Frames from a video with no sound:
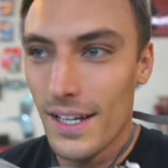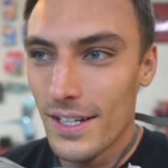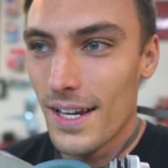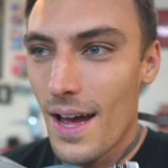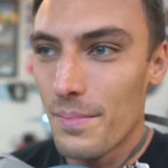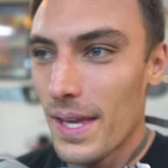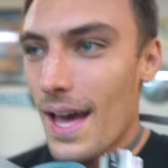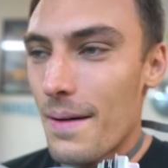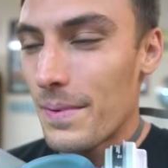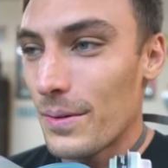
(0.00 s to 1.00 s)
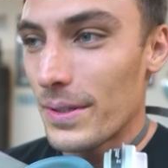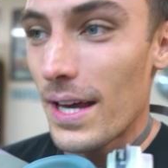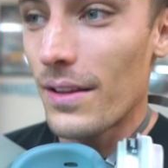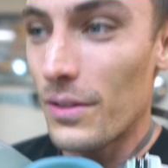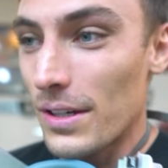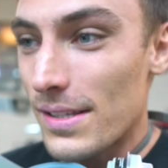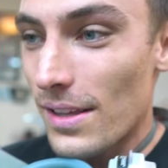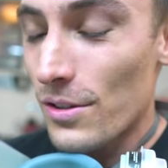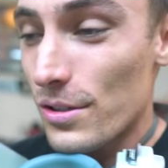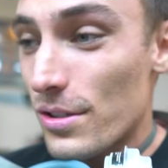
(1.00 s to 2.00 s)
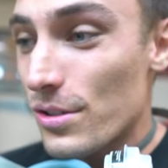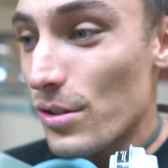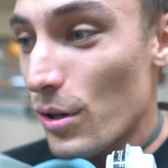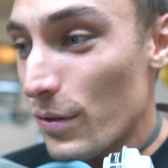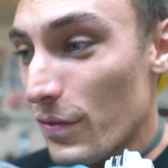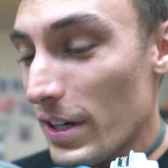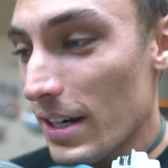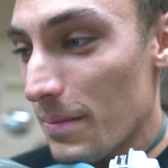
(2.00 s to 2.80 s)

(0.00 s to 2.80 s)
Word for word: I could not be happier with how it looks. That looks so freaking